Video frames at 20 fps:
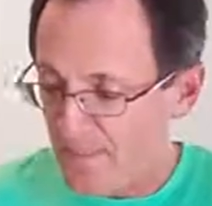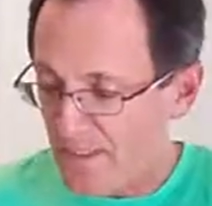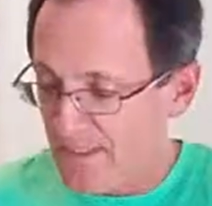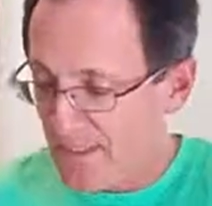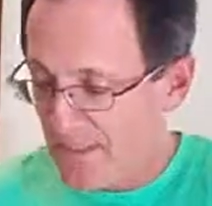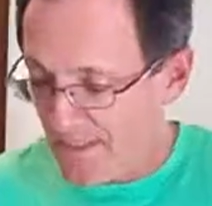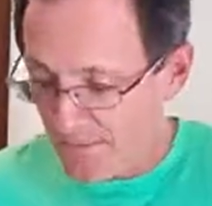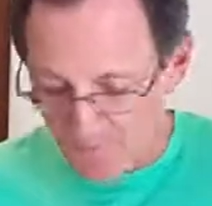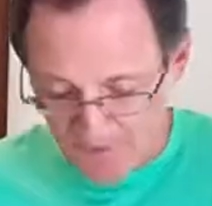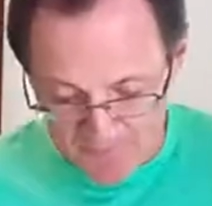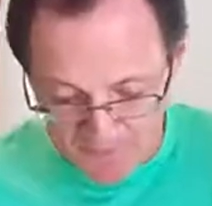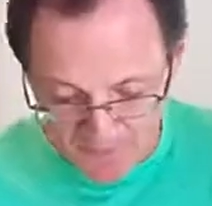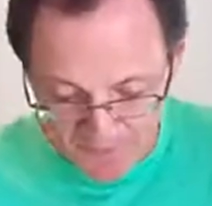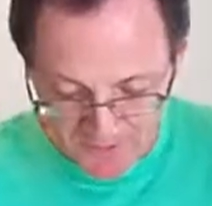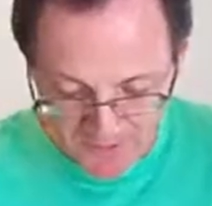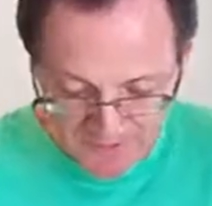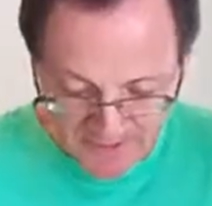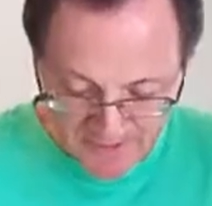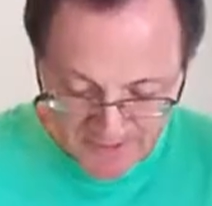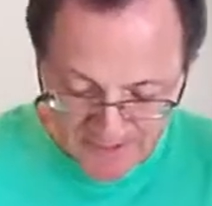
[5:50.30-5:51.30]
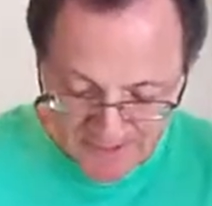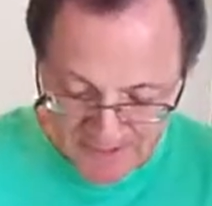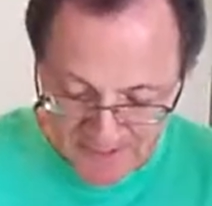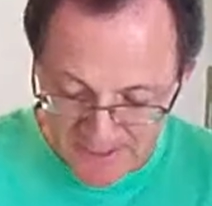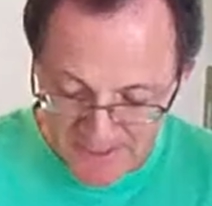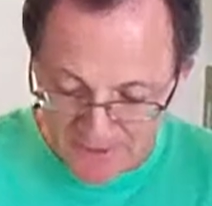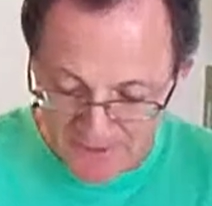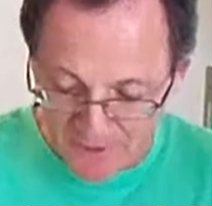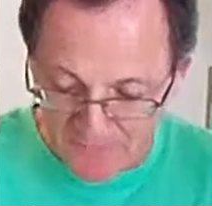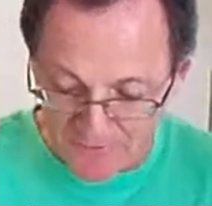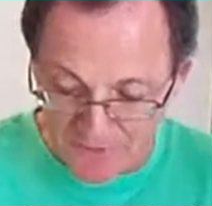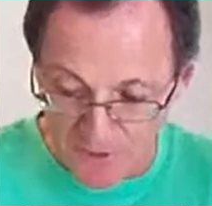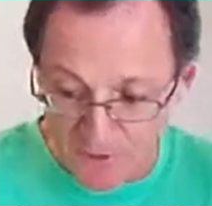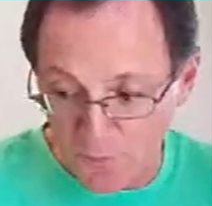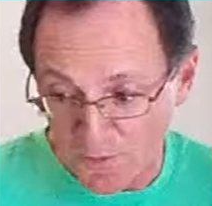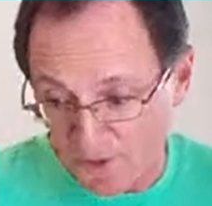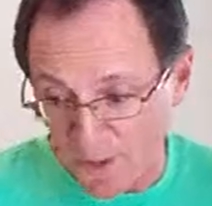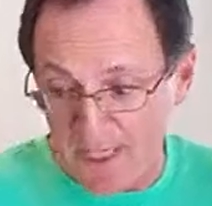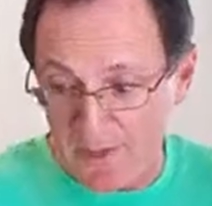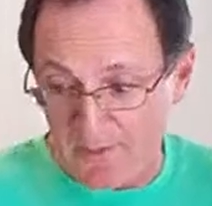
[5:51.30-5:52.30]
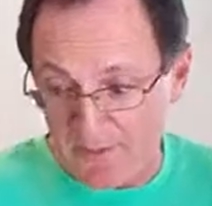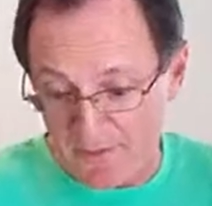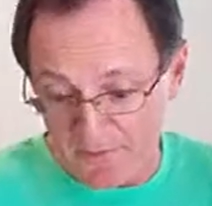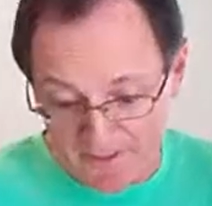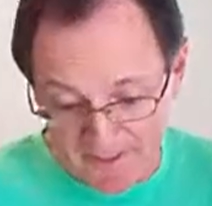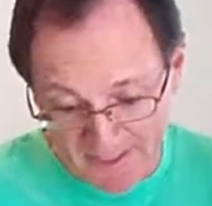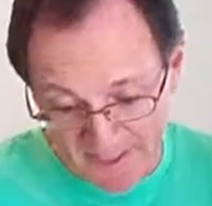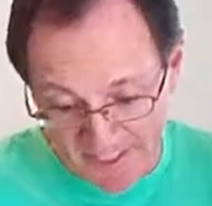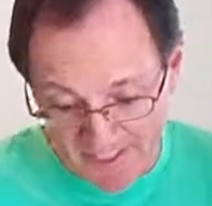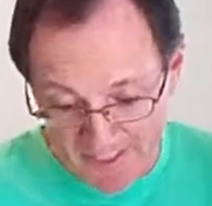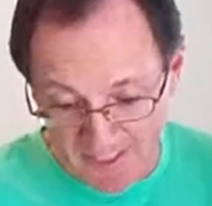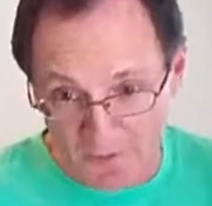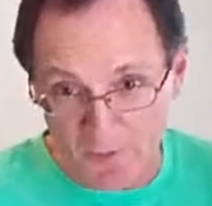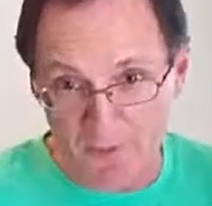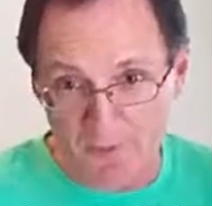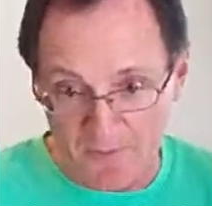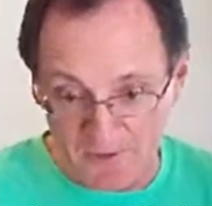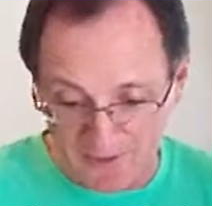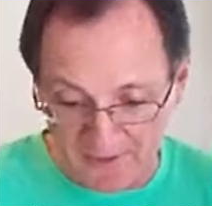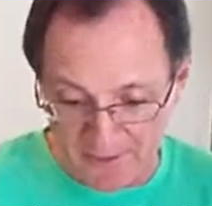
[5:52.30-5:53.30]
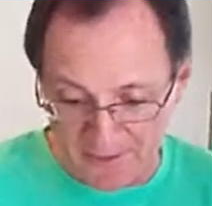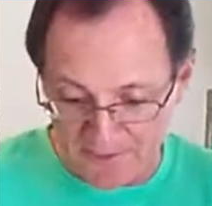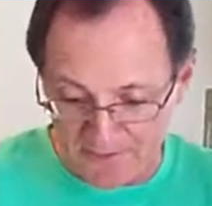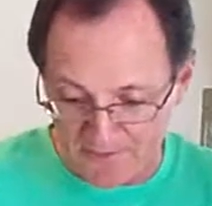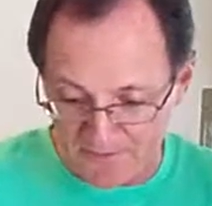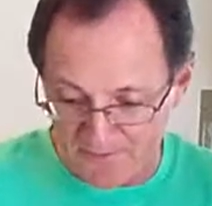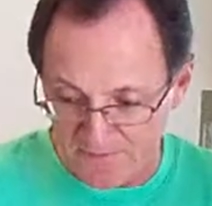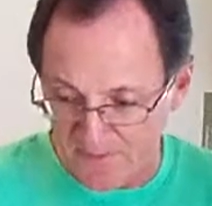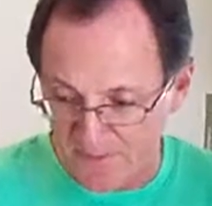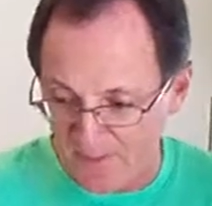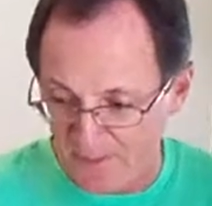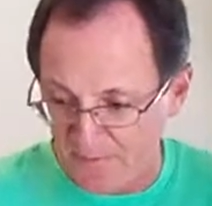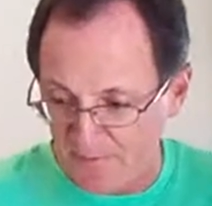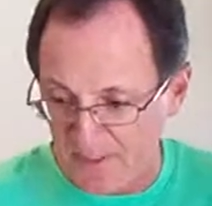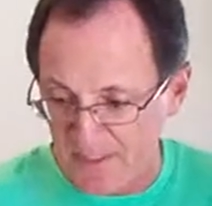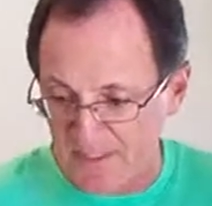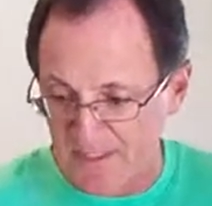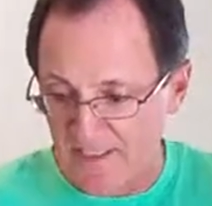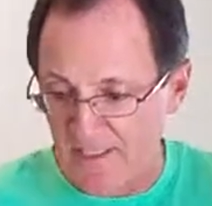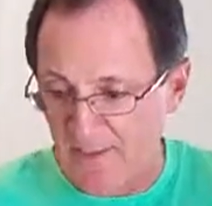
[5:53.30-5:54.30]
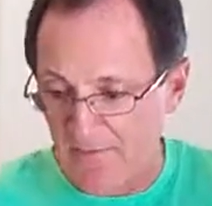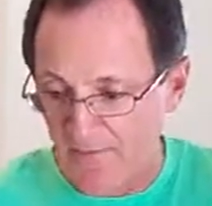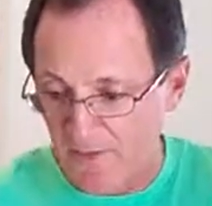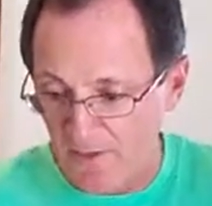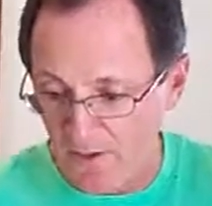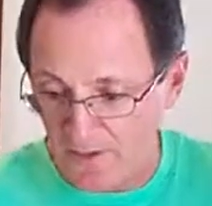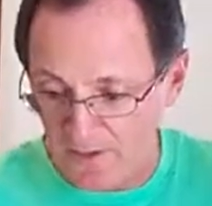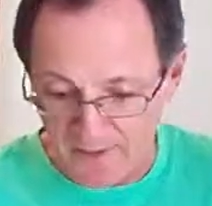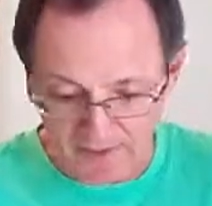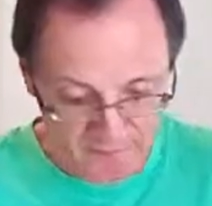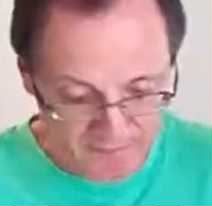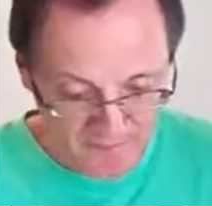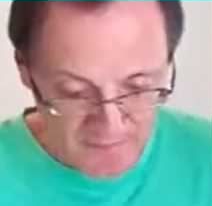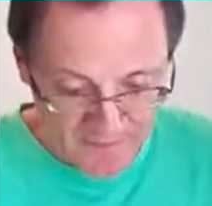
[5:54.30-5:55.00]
Yeah, I'm going to put these in this nice serving, which I'm going to be taking with me later from some place that I'm going.